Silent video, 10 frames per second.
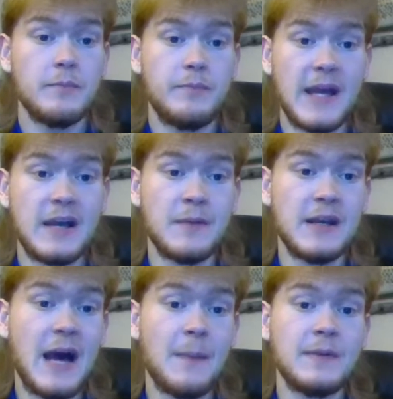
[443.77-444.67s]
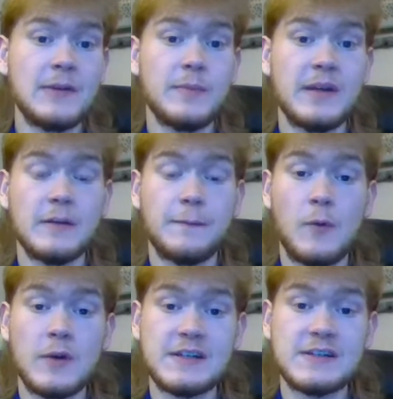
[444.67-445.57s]
Becca Monopoly will be in the
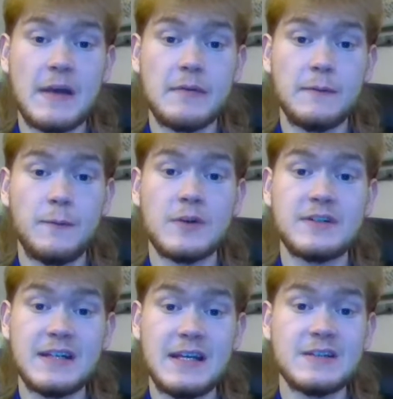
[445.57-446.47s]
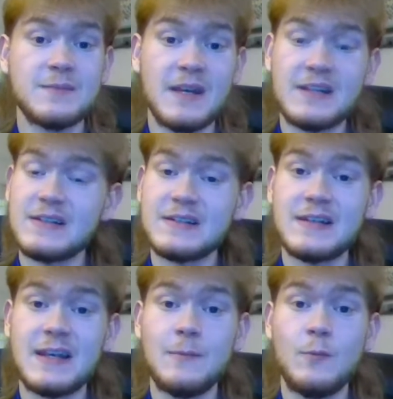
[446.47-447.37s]
47 for Denise Mixon's
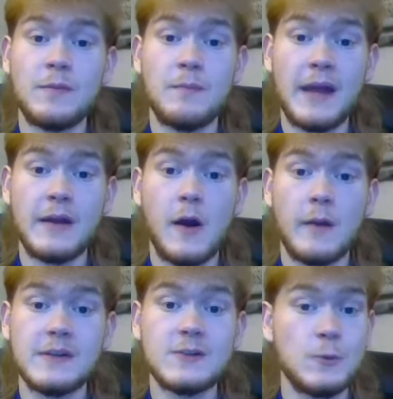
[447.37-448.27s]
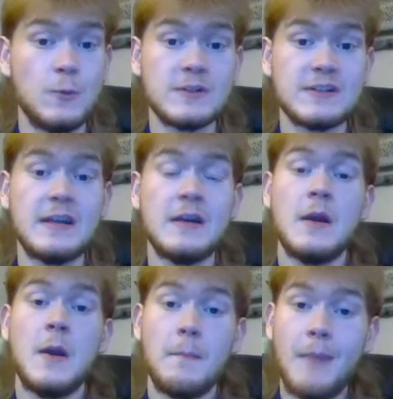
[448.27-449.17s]
team with Mike Harmon. So cool to see
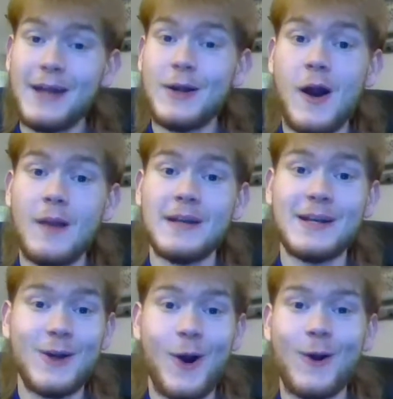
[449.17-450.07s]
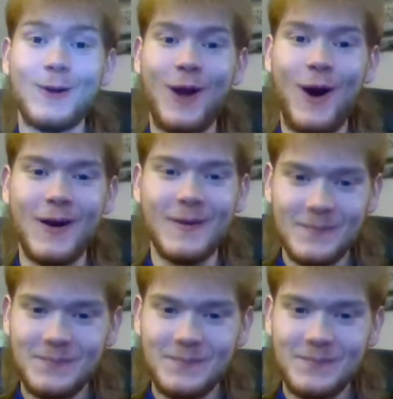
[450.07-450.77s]
Mike Harmon and Carl Long.